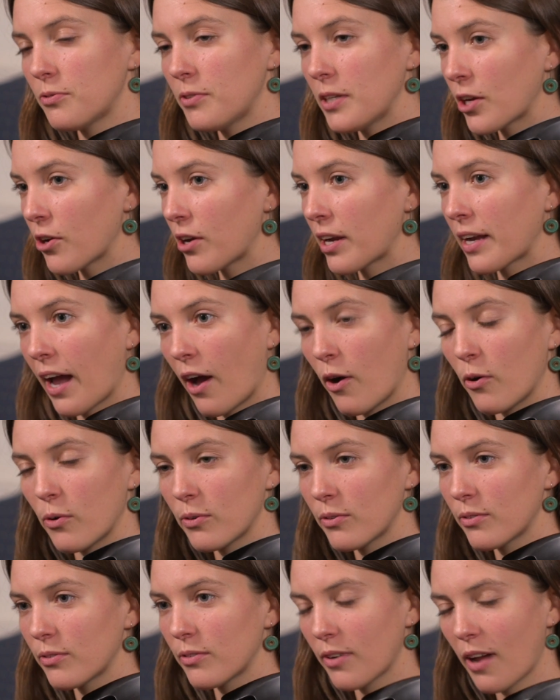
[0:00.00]
figuring
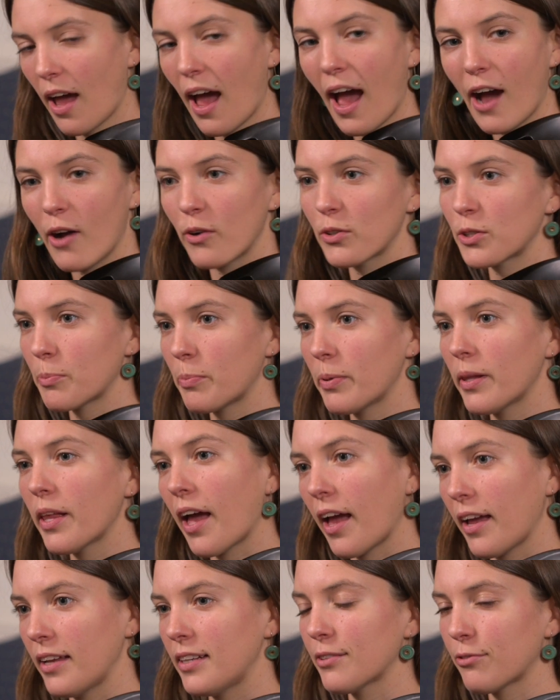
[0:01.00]
out how to
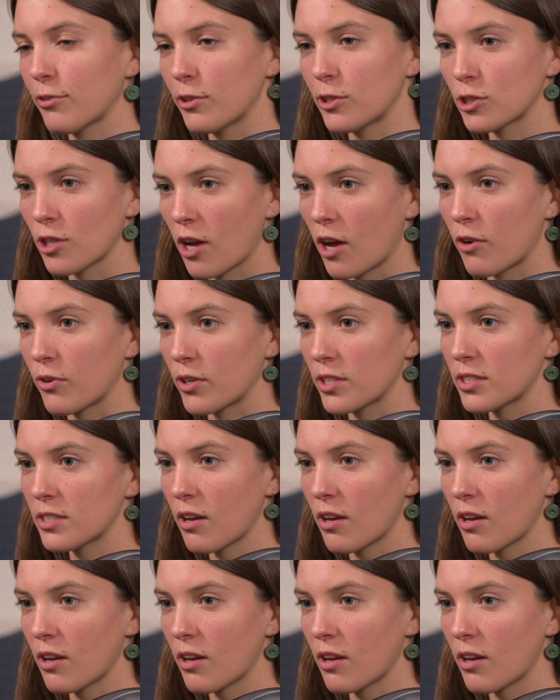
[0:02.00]
play different genres